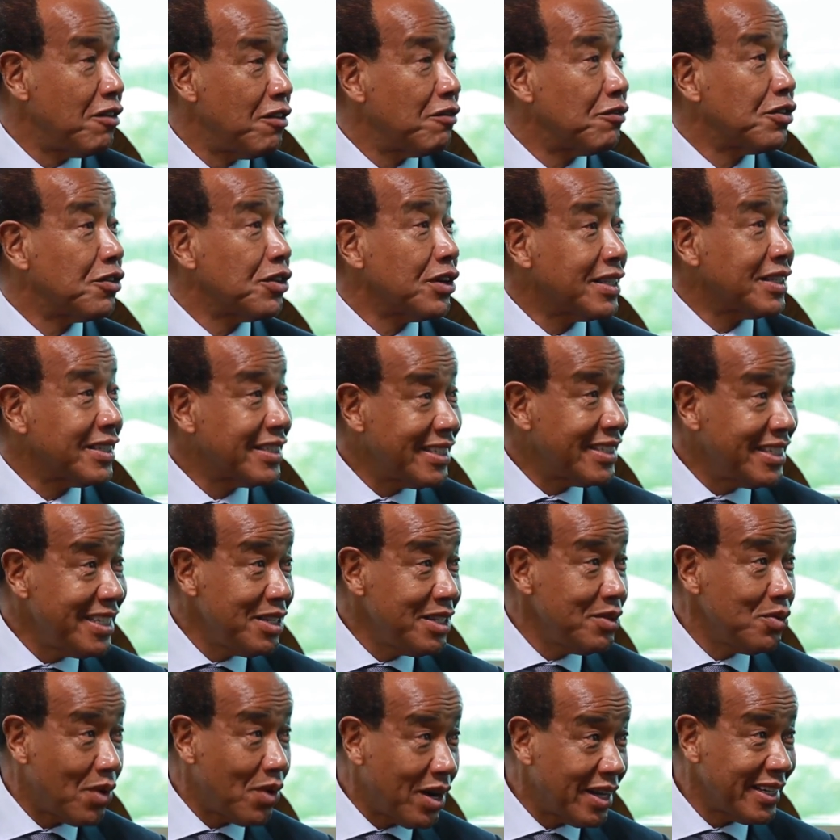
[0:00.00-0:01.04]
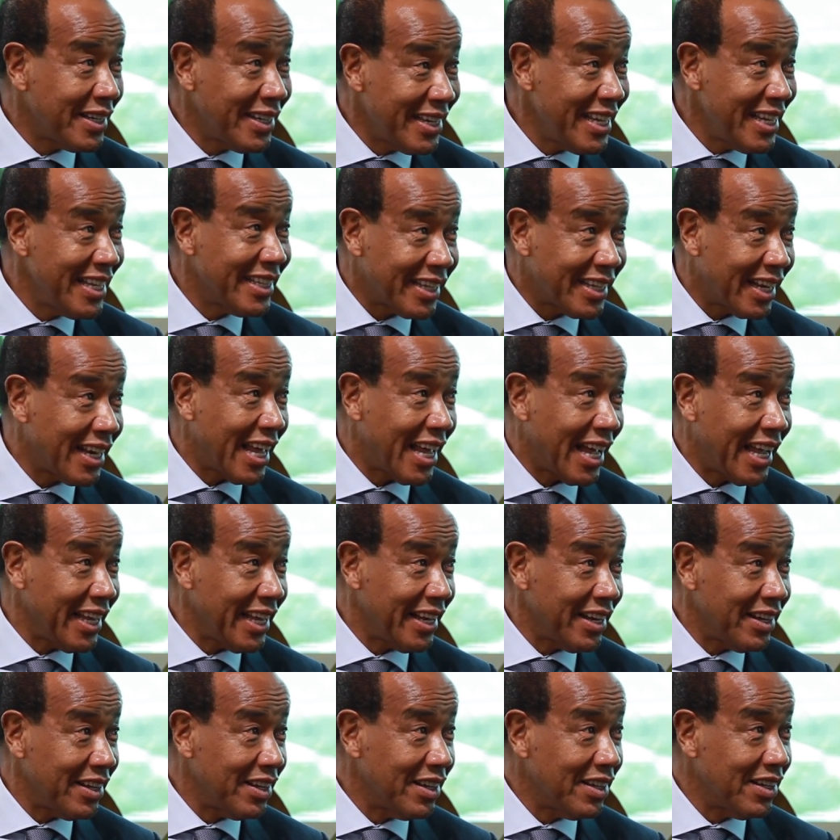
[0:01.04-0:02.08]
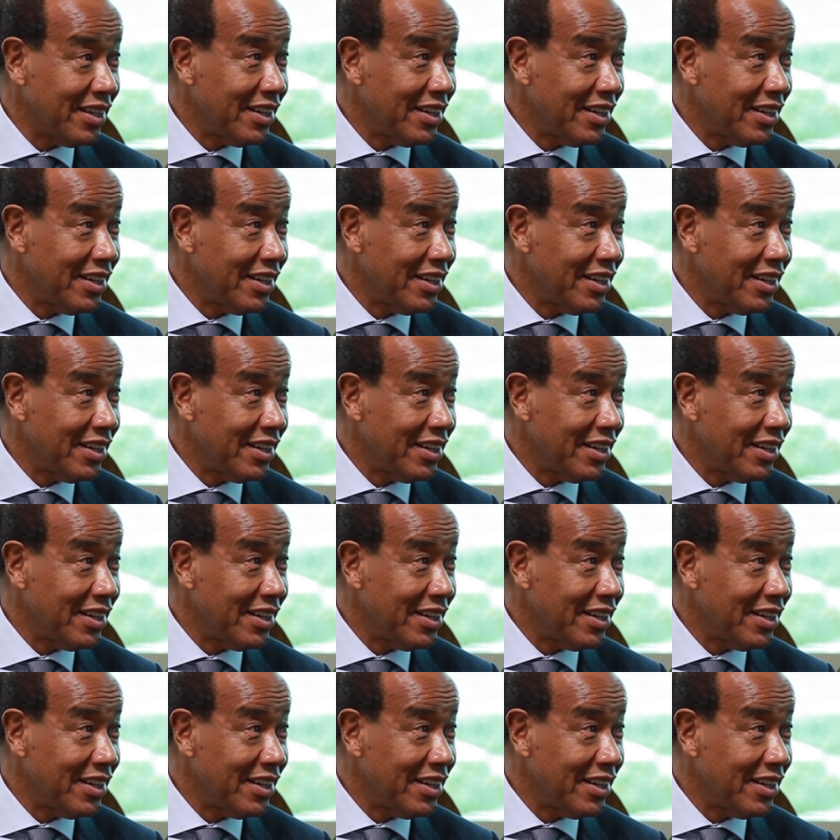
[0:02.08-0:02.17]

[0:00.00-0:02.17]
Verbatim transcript: for a T1 data line.